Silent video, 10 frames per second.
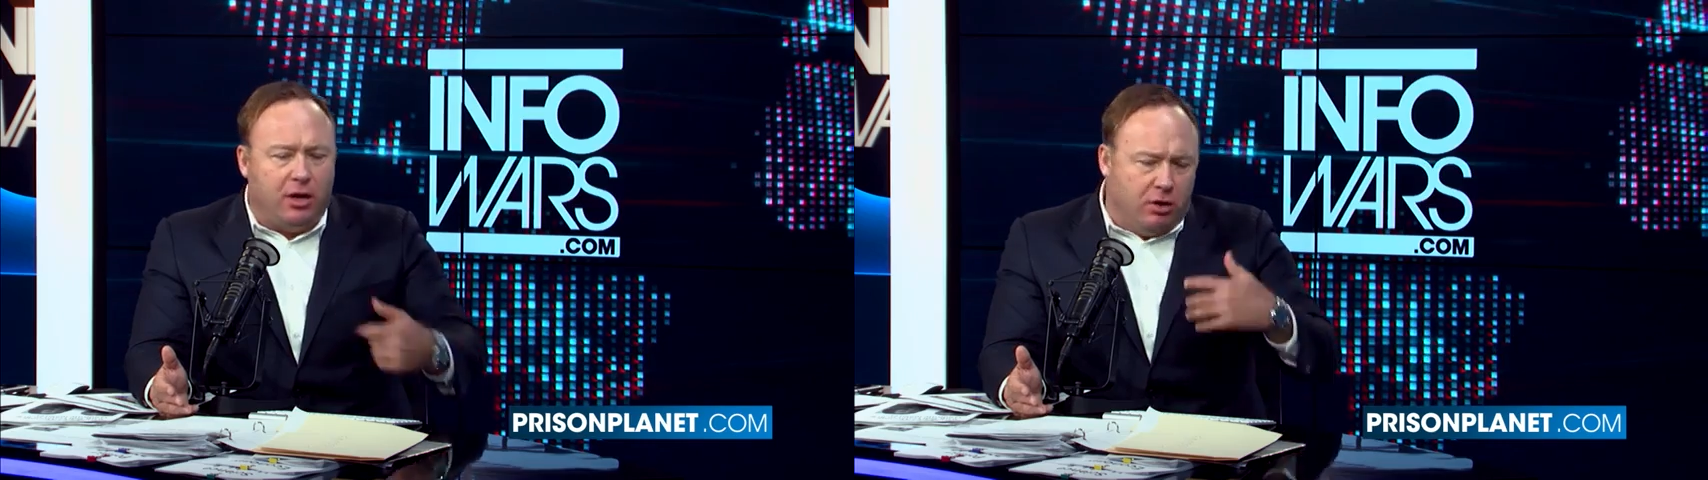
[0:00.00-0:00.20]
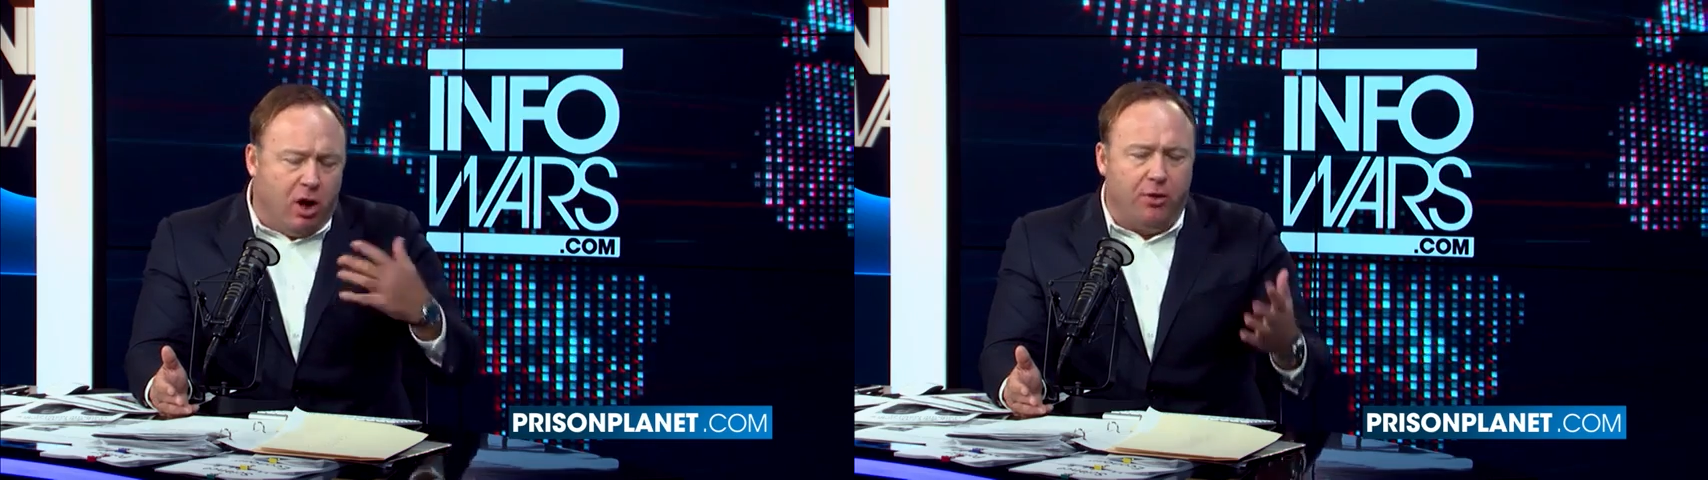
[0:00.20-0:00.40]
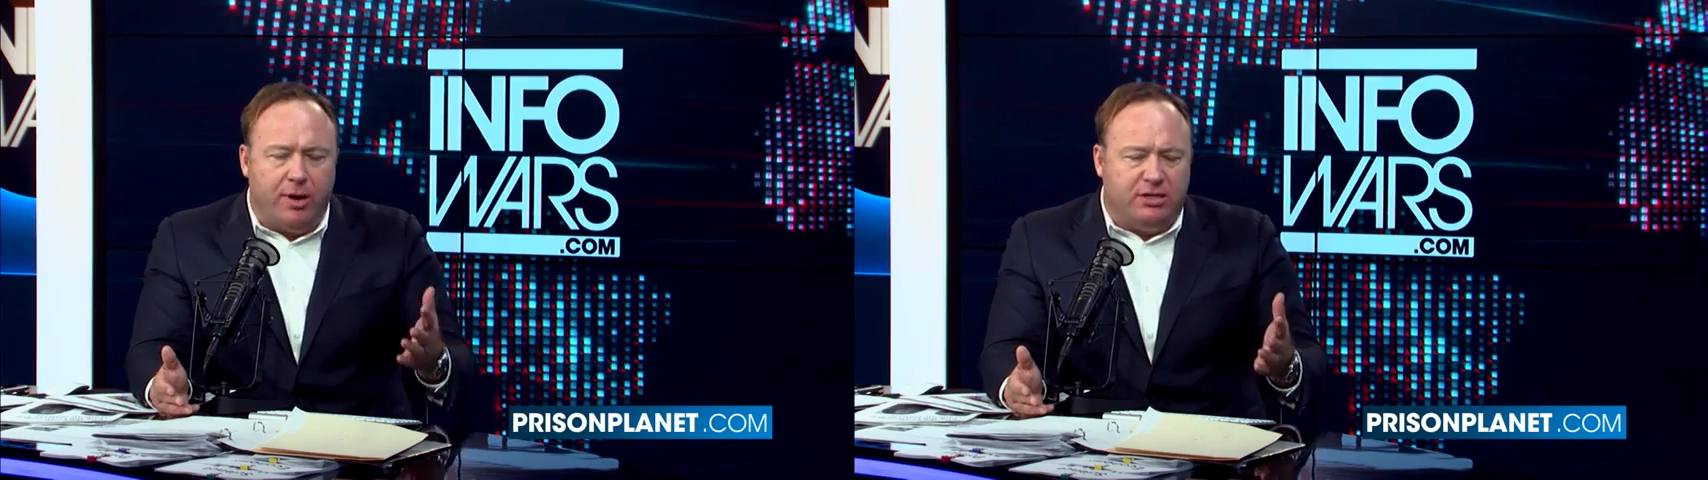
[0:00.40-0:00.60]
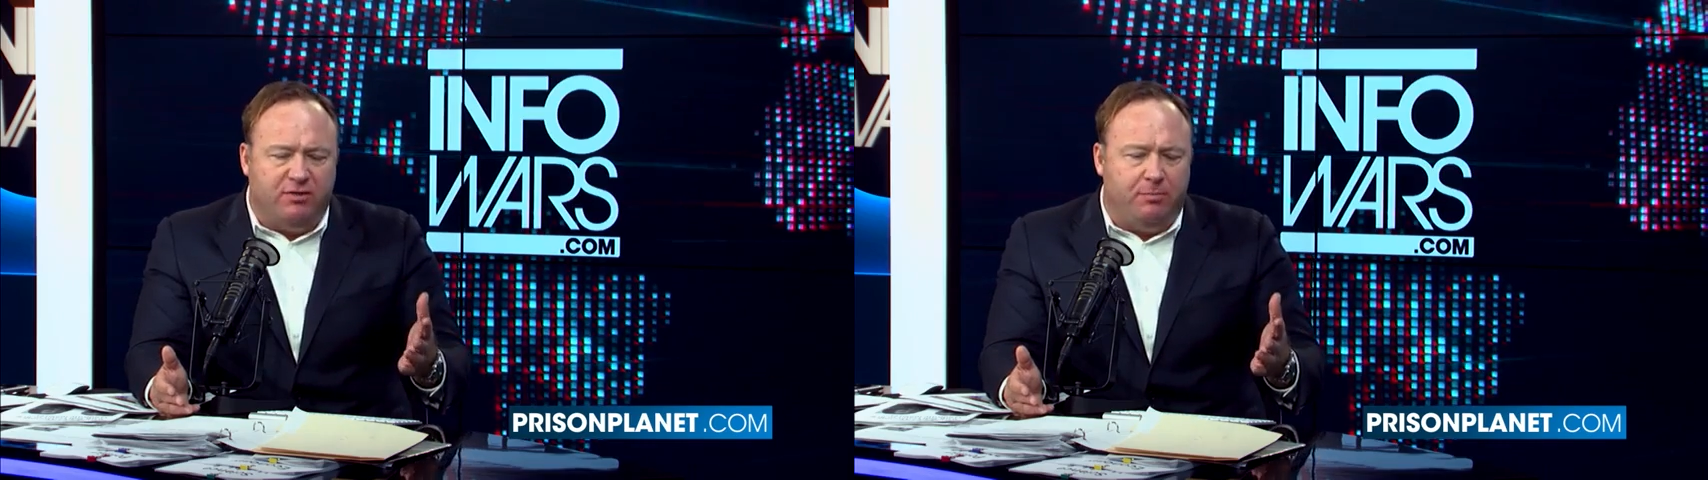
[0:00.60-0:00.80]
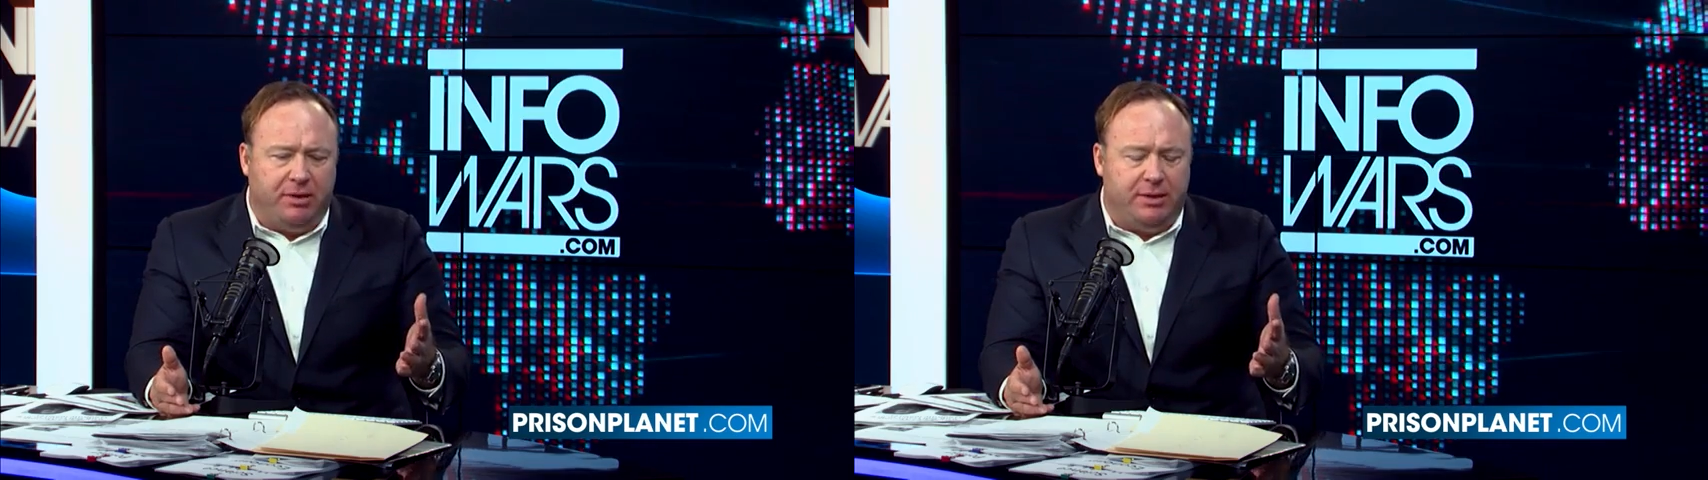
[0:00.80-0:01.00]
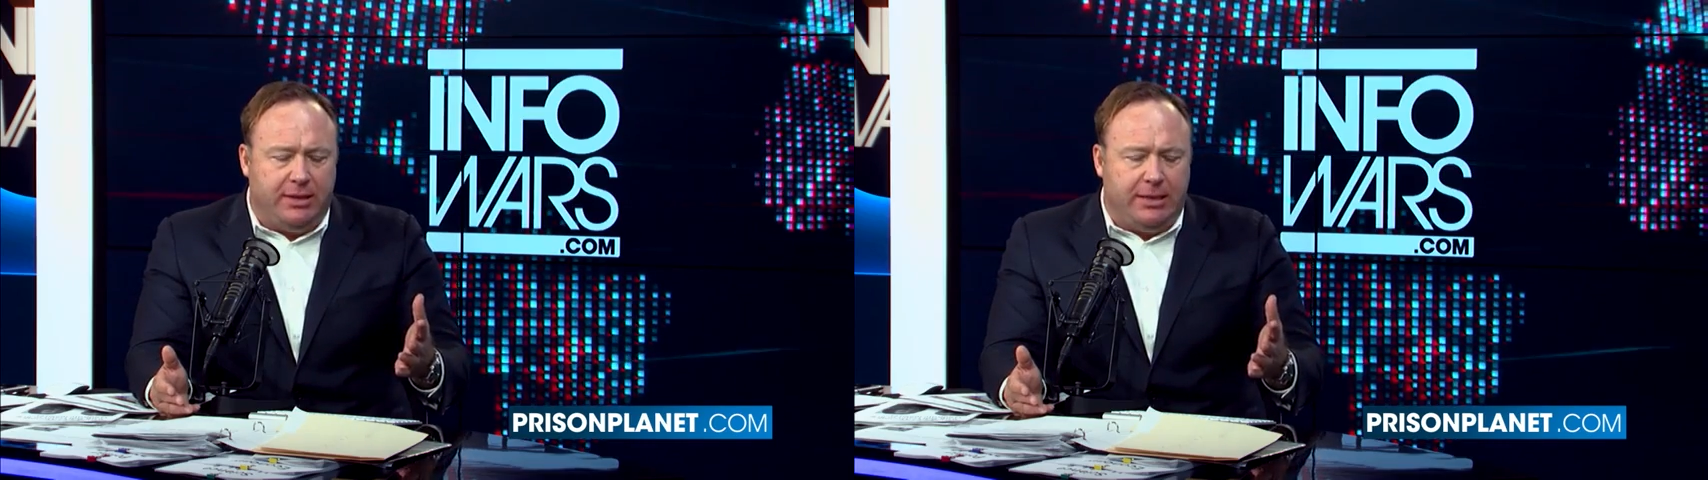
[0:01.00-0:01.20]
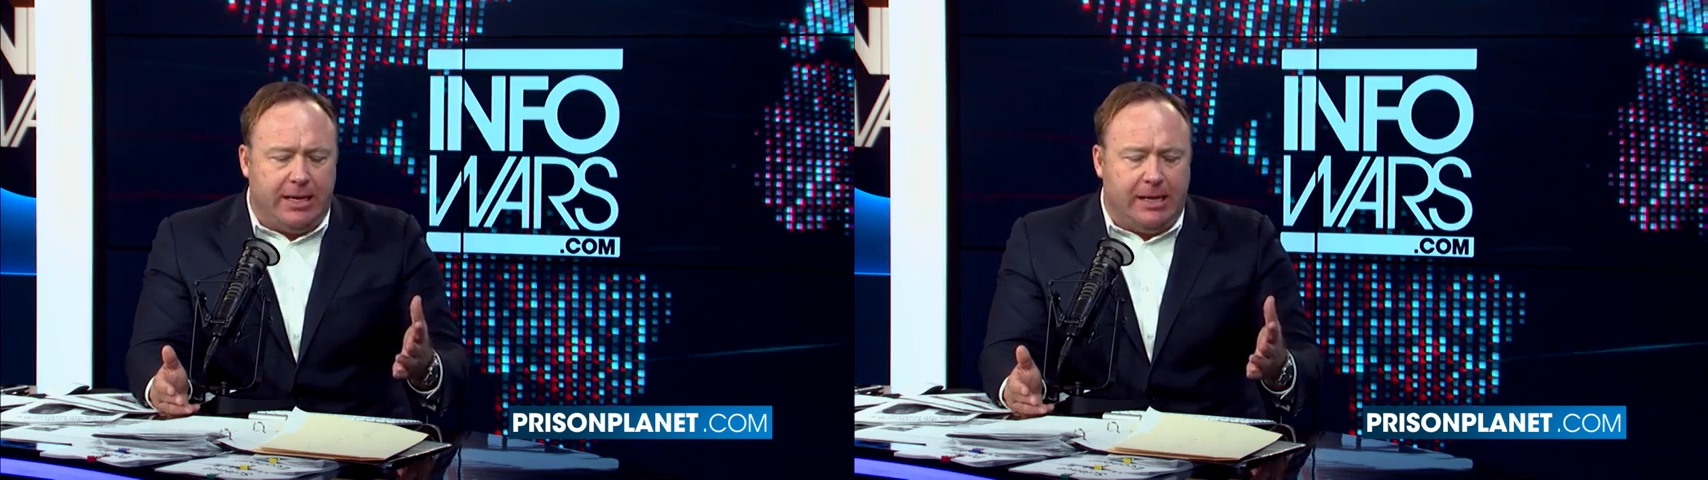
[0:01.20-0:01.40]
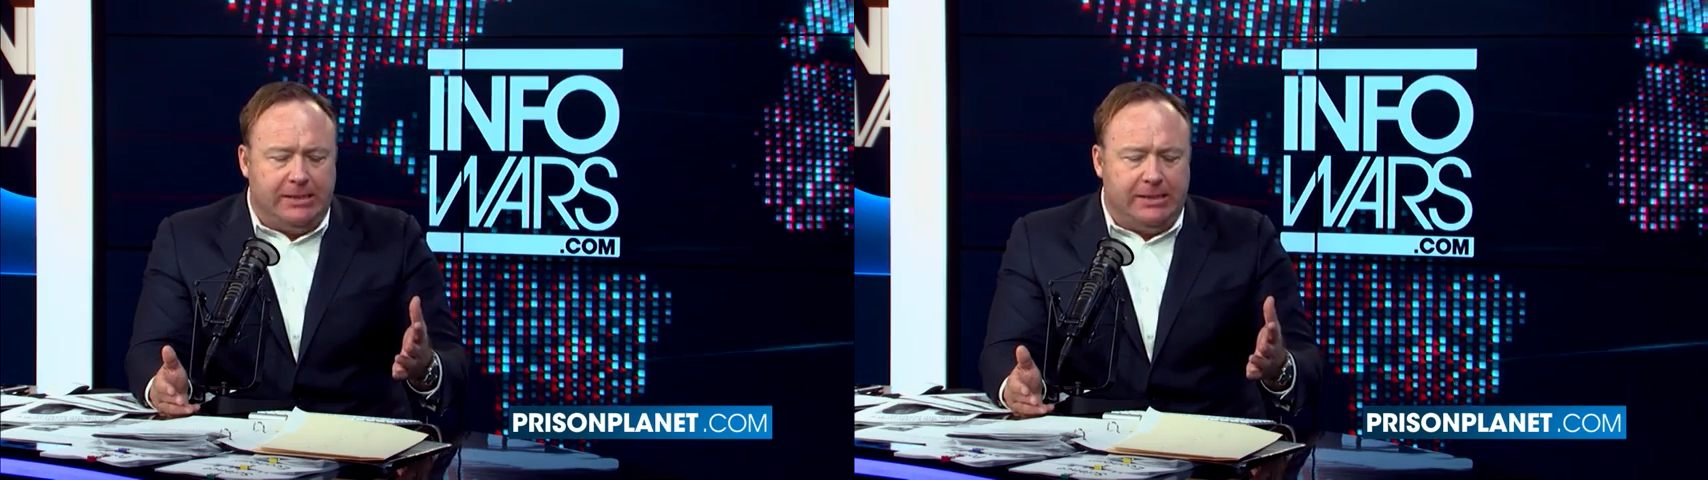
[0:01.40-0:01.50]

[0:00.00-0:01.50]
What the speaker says: you know, all the rest of it, but the you